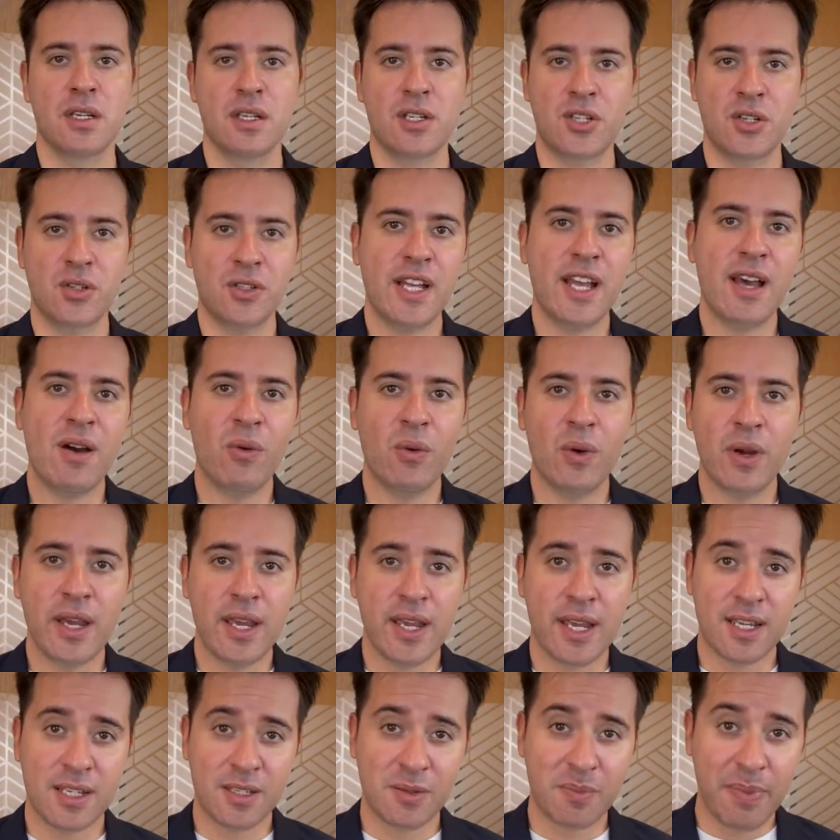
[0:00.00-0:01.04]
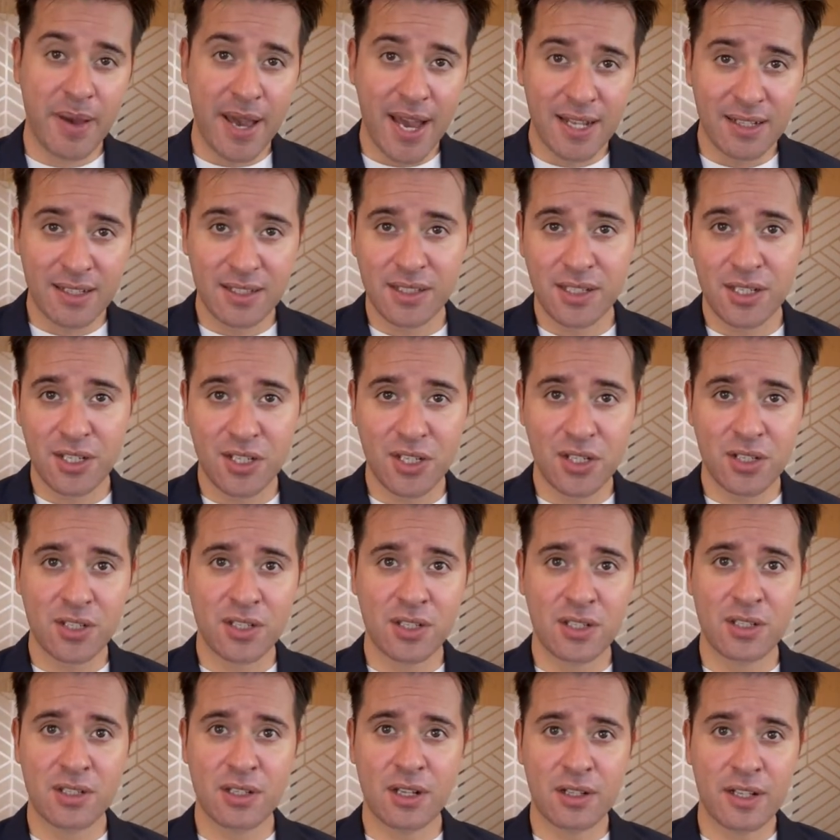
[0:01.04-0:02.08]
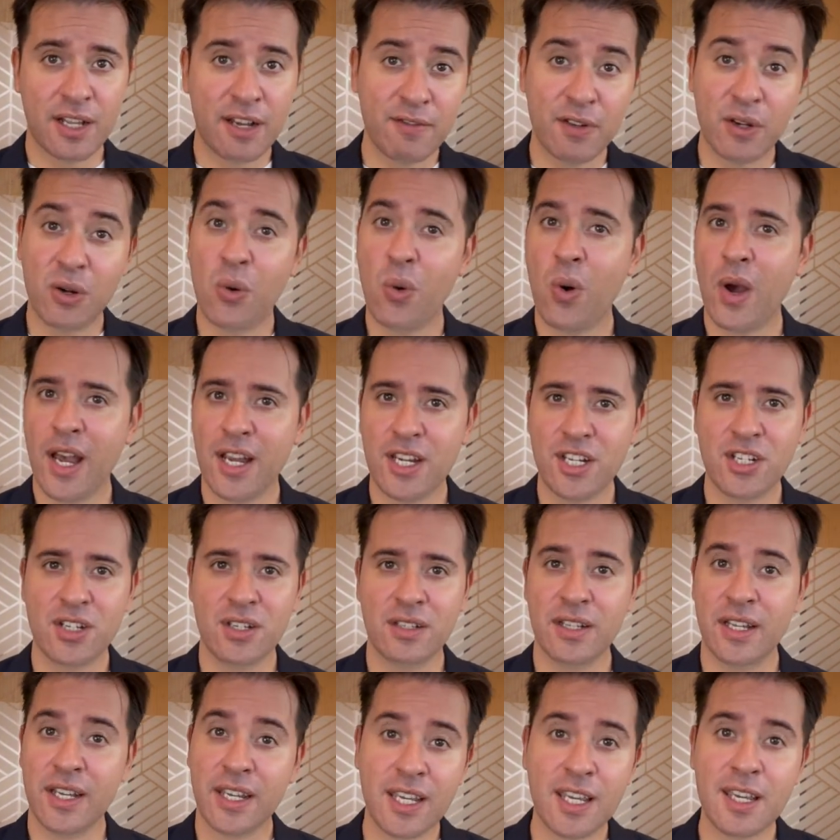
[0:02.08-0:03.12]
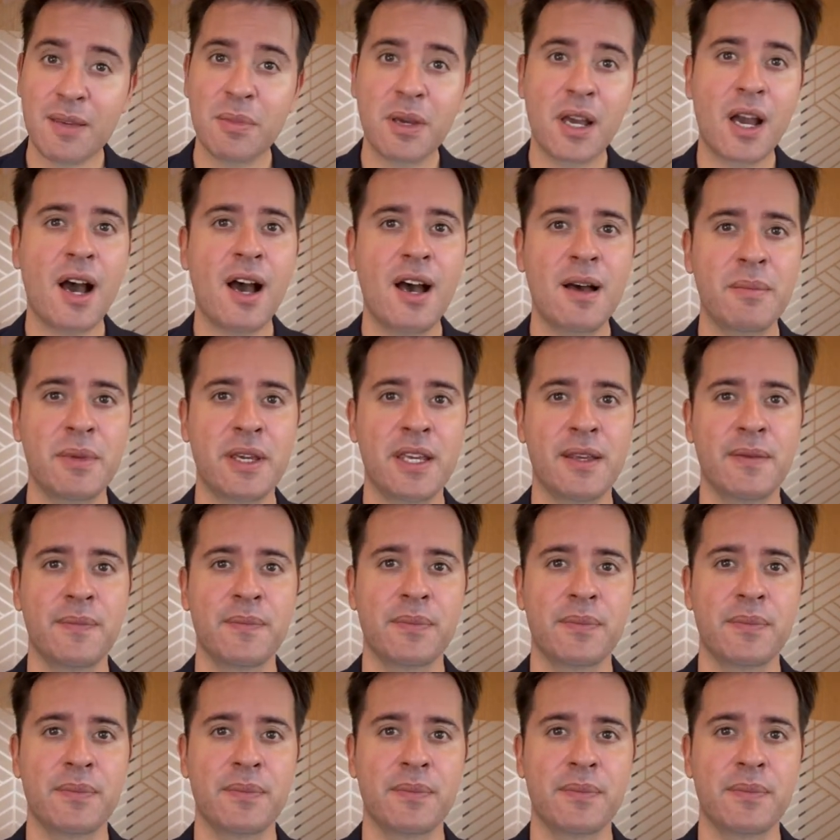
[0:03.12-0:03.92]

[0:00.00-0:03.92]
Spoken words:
So that way, as bad decisions never question, they keep coming.